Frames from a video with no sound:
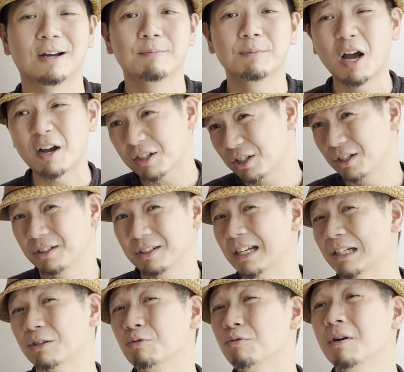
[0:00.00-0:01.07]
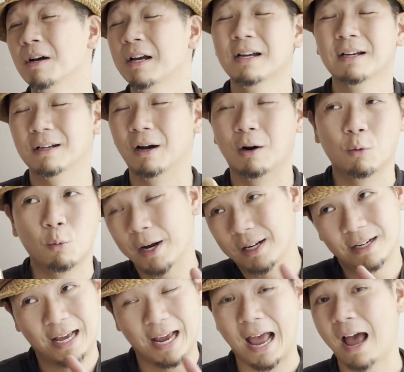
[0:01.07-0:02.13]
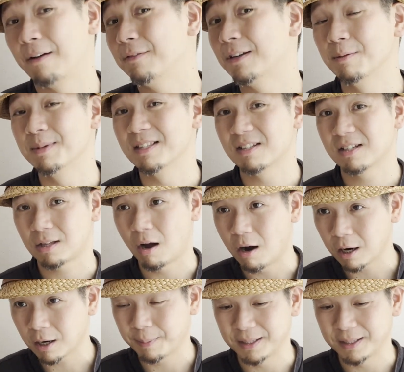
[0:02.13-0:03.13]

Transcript: I'm not sure they do whether they have them in stock,